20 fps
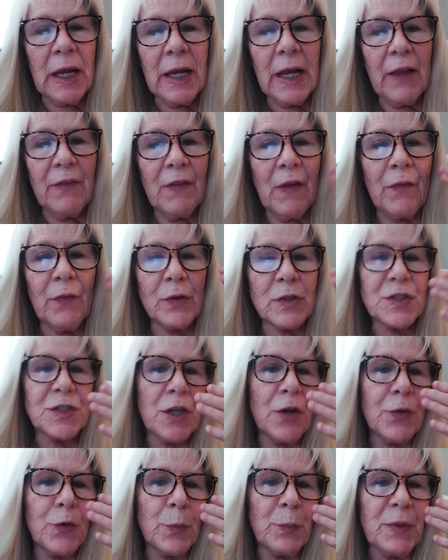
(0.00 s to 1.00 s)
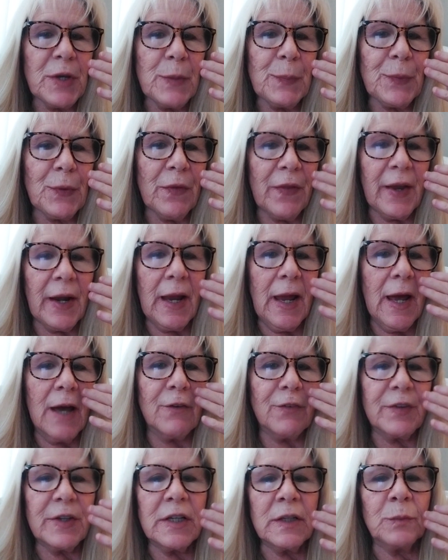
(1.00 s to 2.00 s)
And then there's other people that
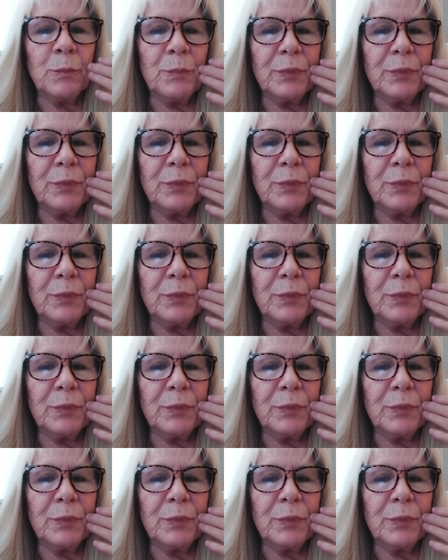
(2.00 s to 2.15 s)
have it in